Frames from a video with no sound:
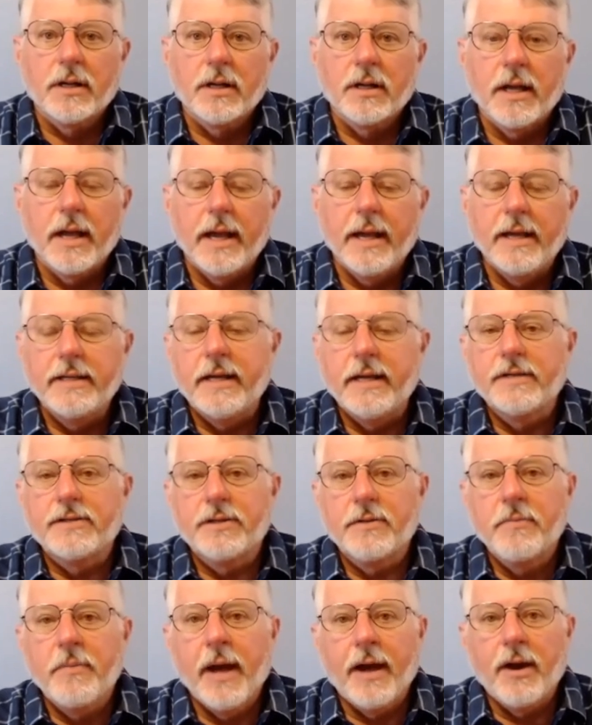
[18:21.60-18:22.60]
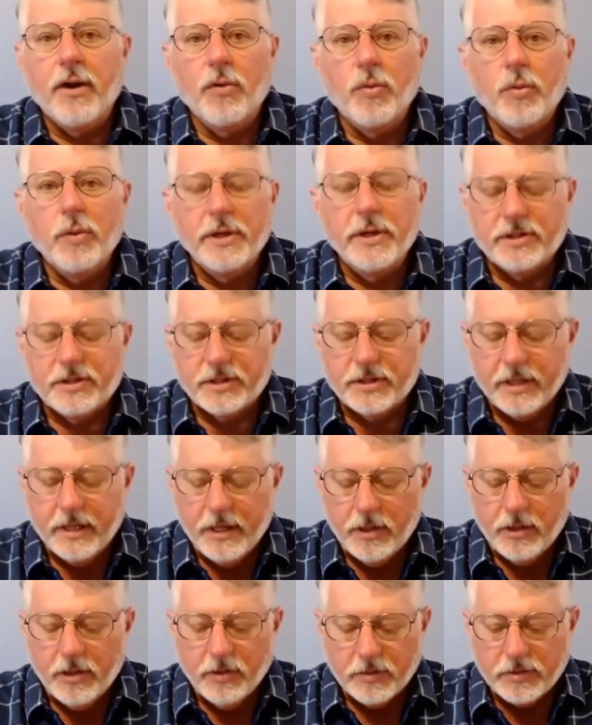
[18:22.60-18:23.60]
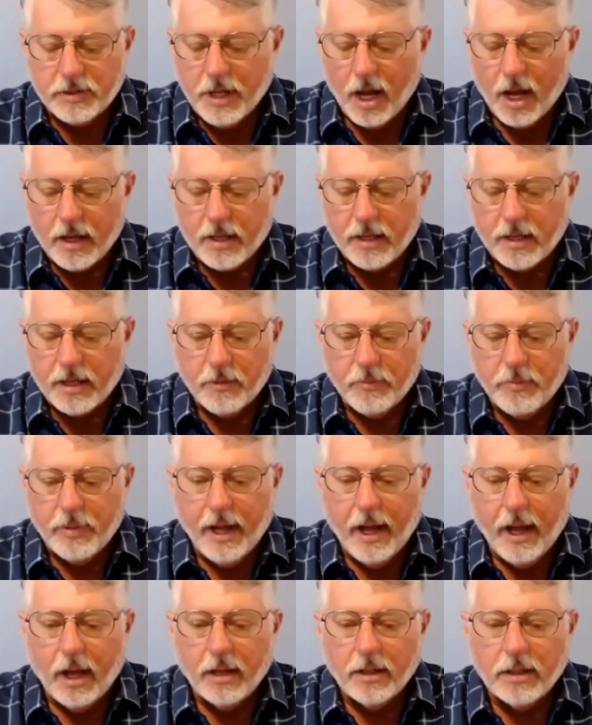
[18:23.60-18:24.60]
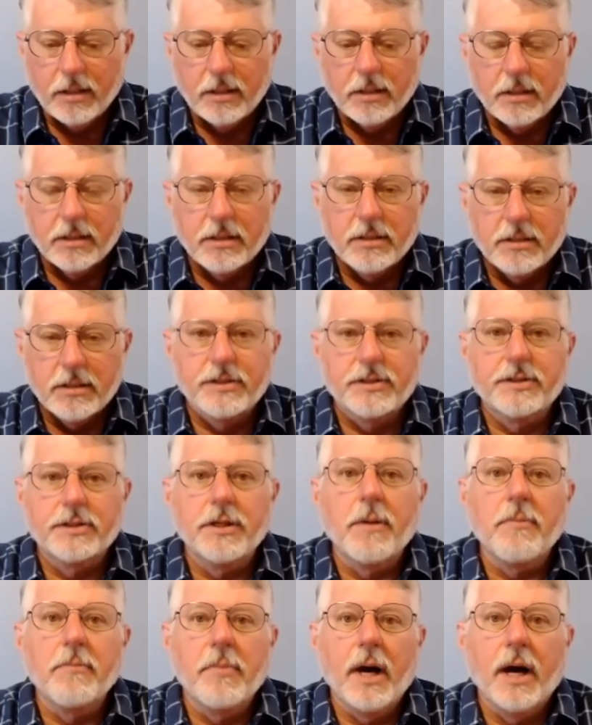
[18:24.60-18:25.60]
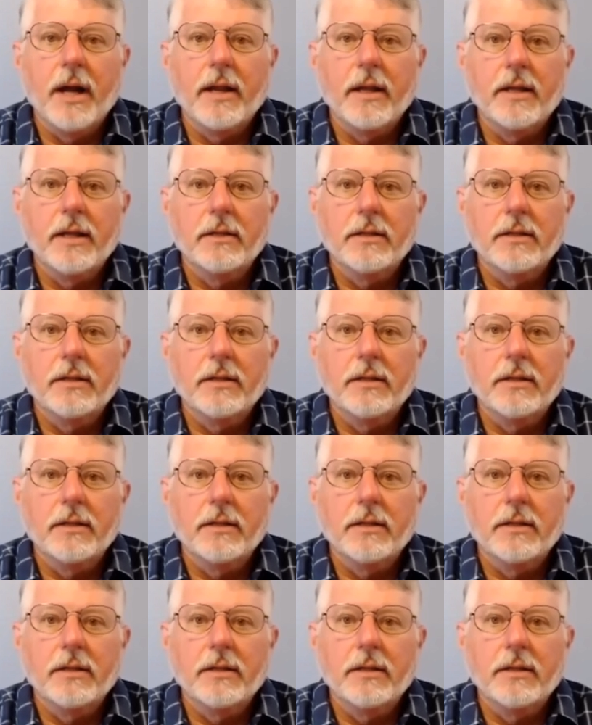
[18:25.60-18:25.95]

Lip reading: It doesn't matter which sin you're talking about, somebody